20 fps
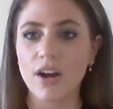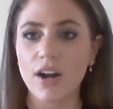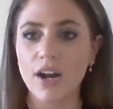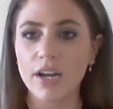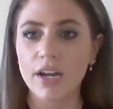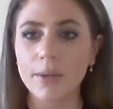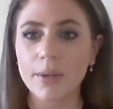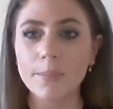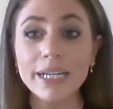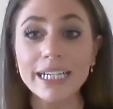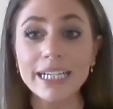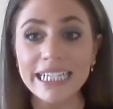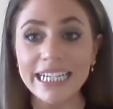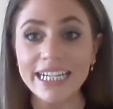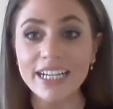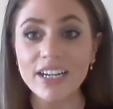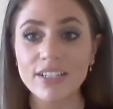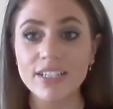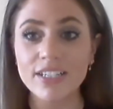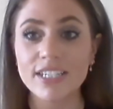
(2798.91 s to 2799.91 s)
I
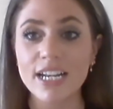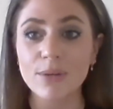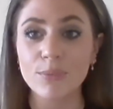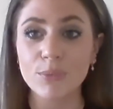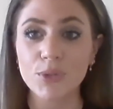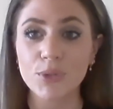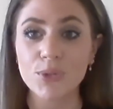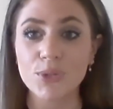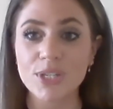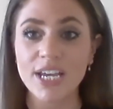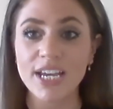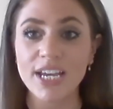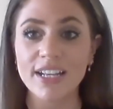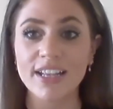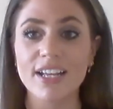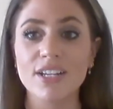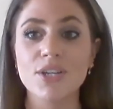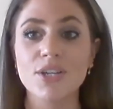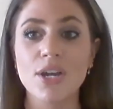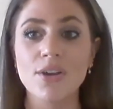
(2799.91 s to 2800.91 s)
completely understand what you're saying
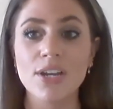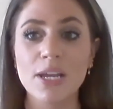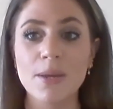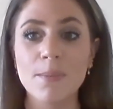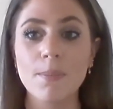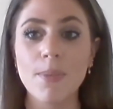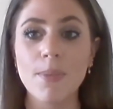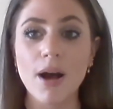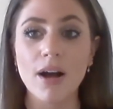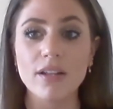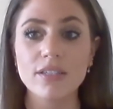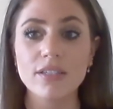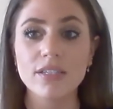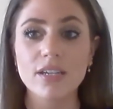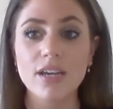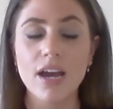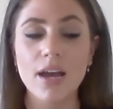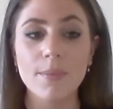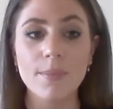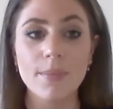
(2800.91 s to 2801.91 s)
there, Tony, but
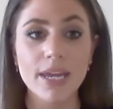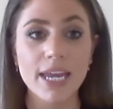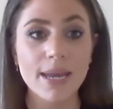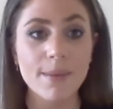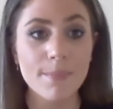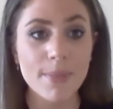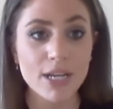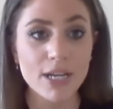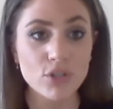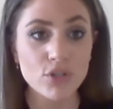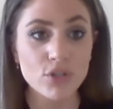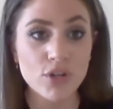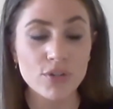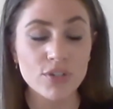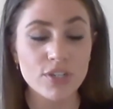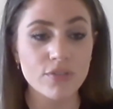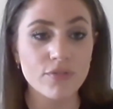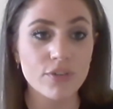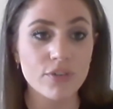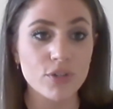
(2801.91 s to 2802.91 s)
it makes no
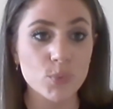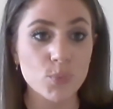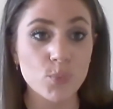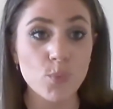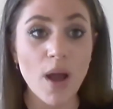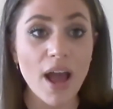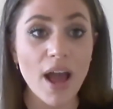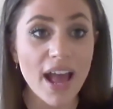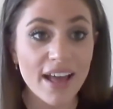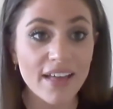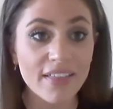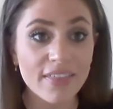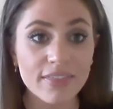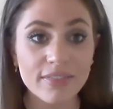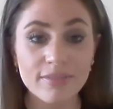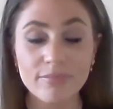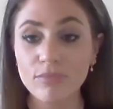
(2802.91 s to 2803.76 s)
difference where